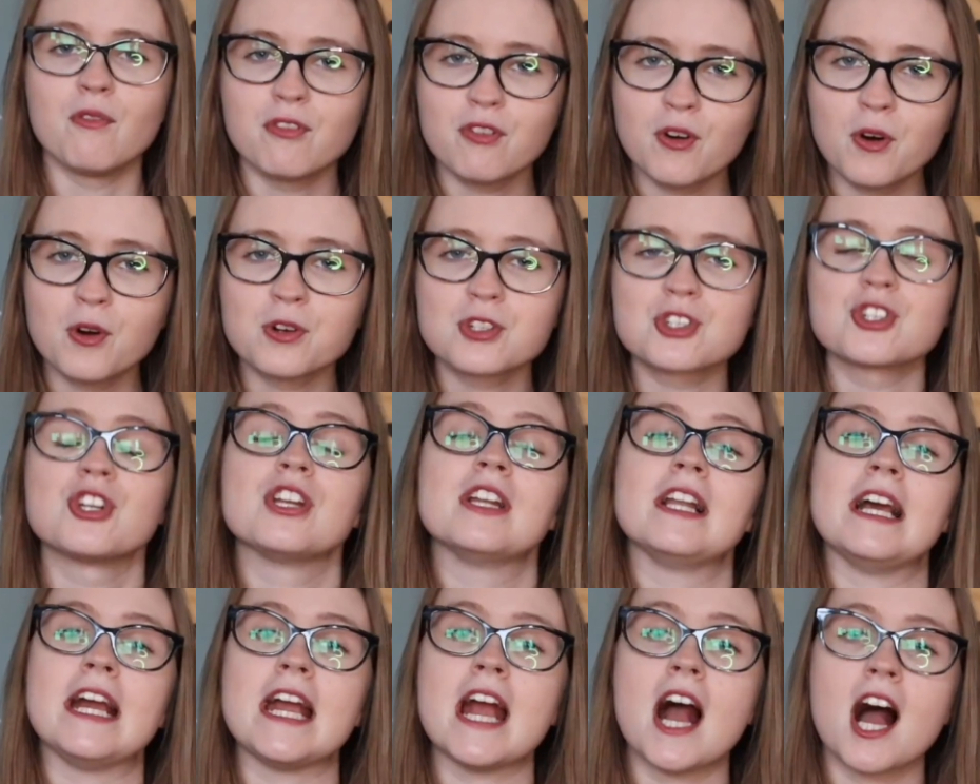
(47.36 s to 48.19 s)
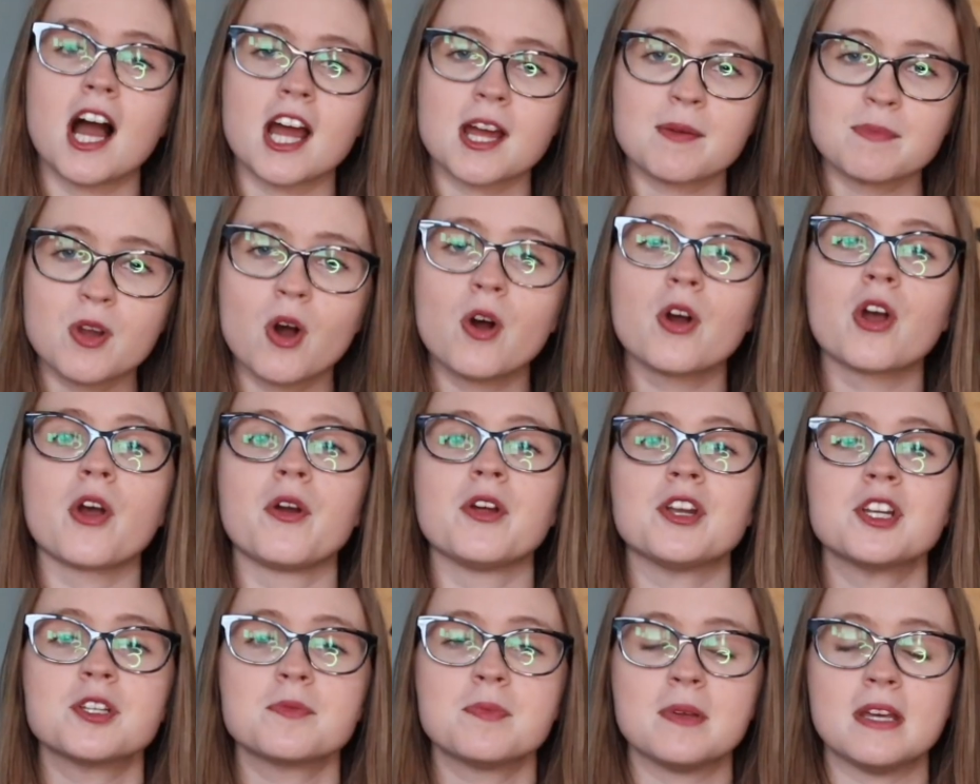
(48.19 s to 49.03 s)
Unfortunately, I am not
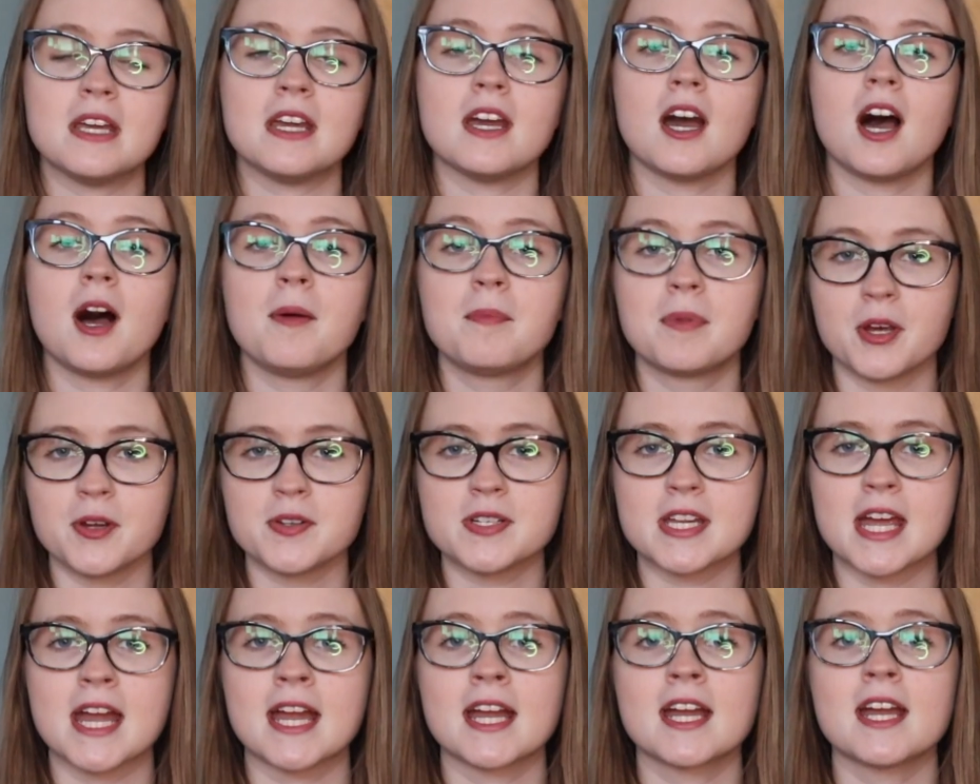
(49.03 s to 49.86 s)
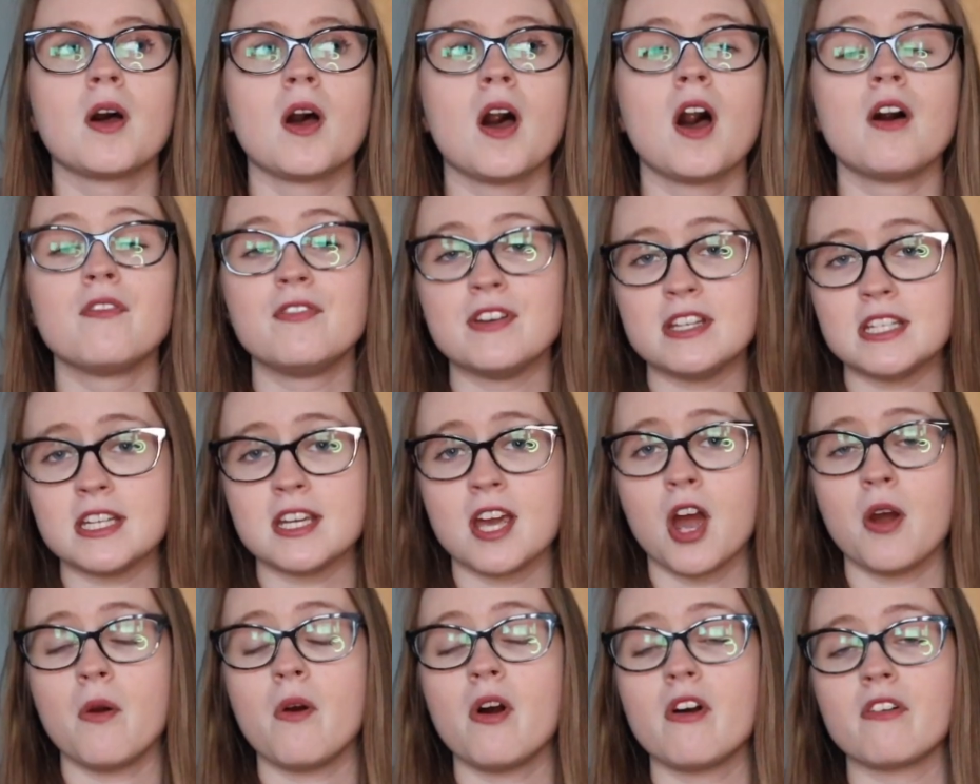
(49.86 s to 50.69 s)
going to be uploading a
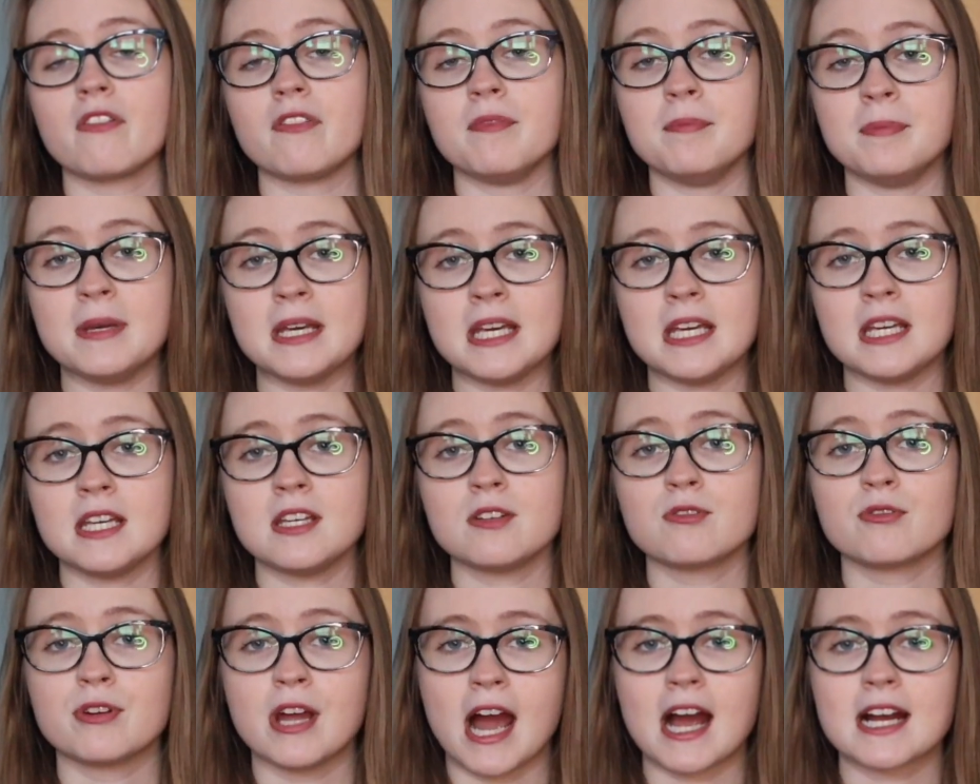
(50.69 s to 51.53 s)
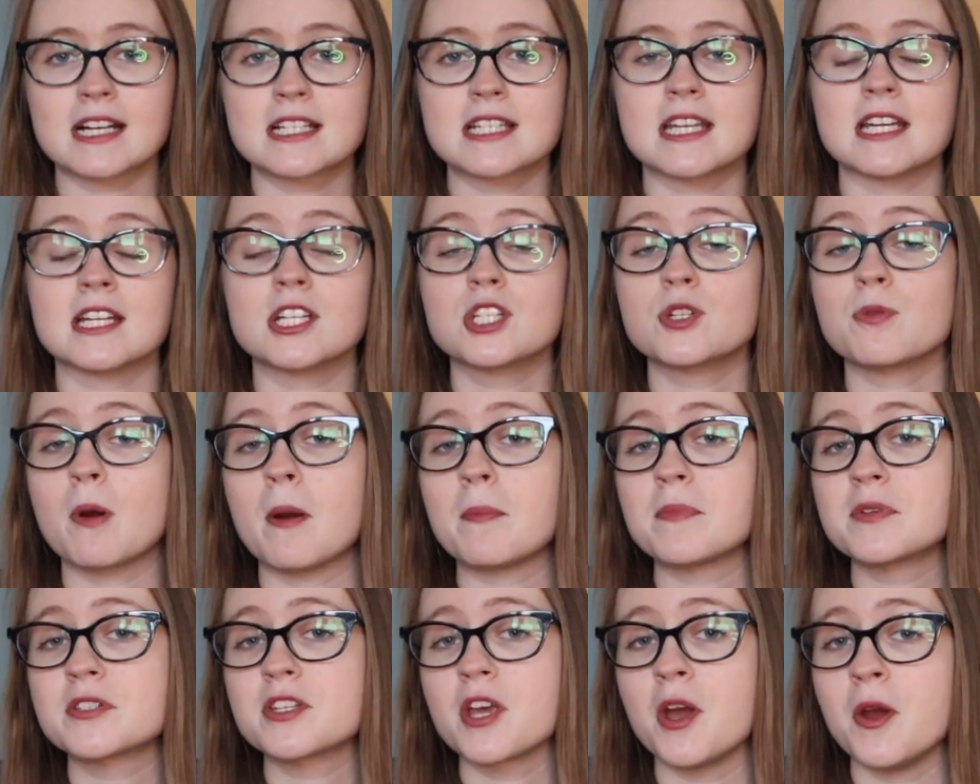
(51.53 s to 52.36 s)
video of me reacting to
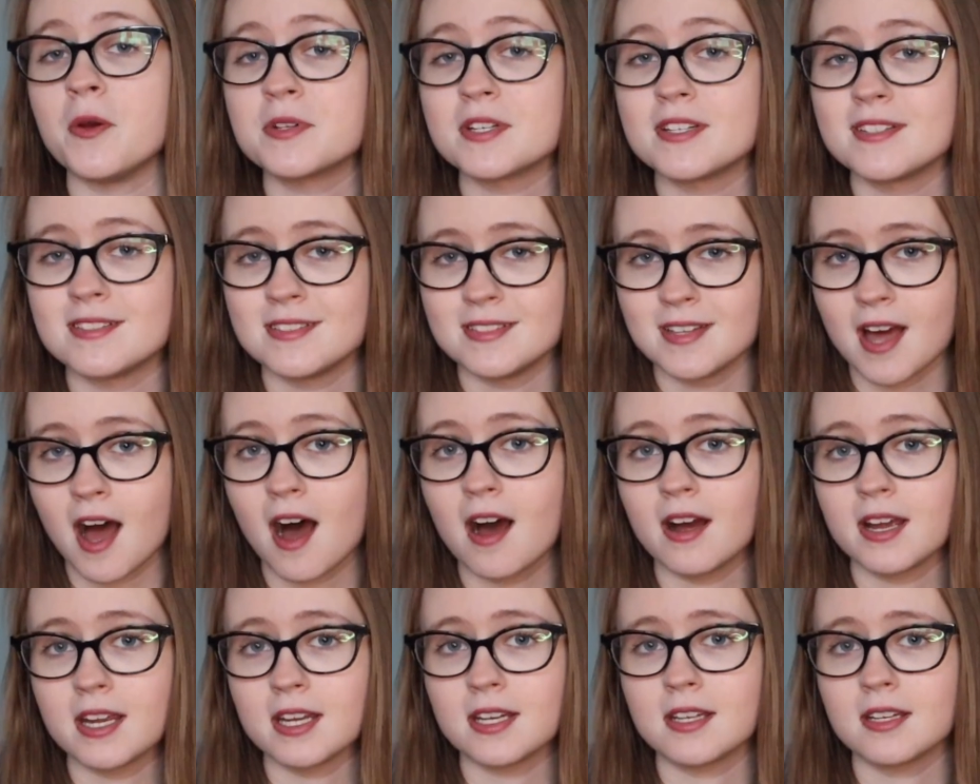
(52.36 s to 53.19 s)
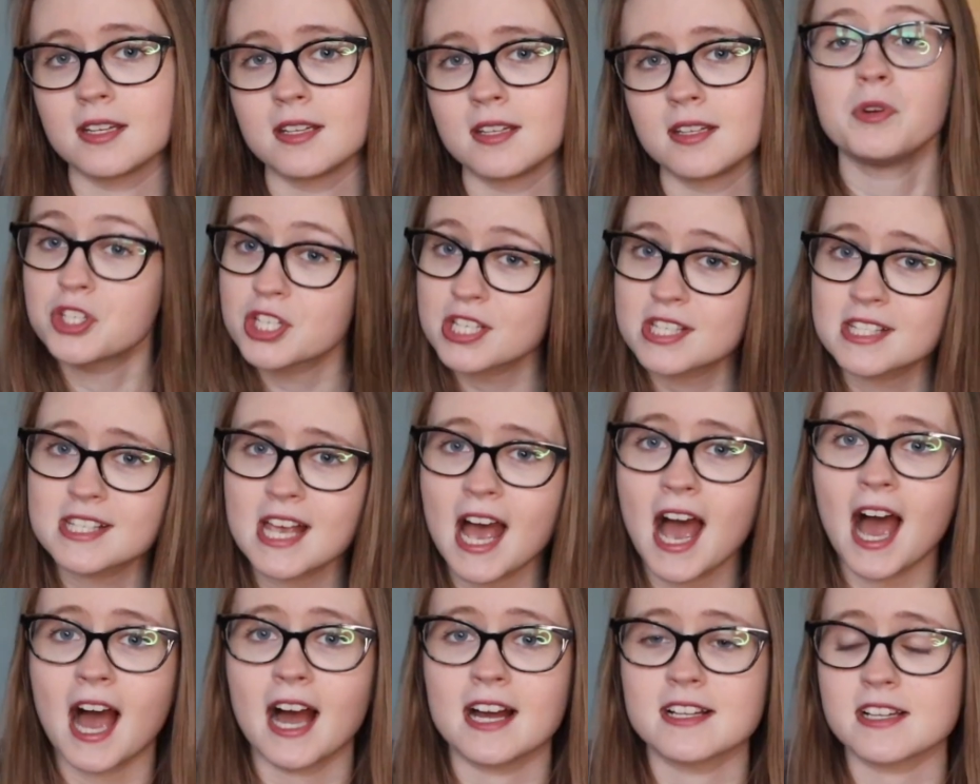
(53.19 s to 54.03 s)
episode 9, which is
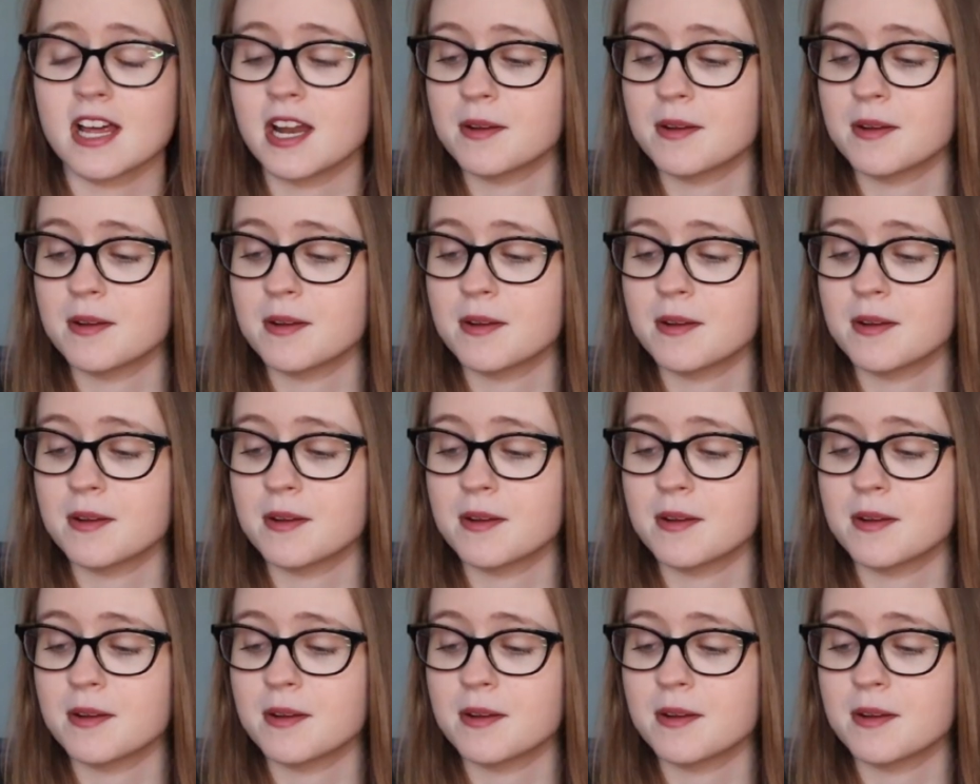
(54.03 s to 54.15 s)
sad.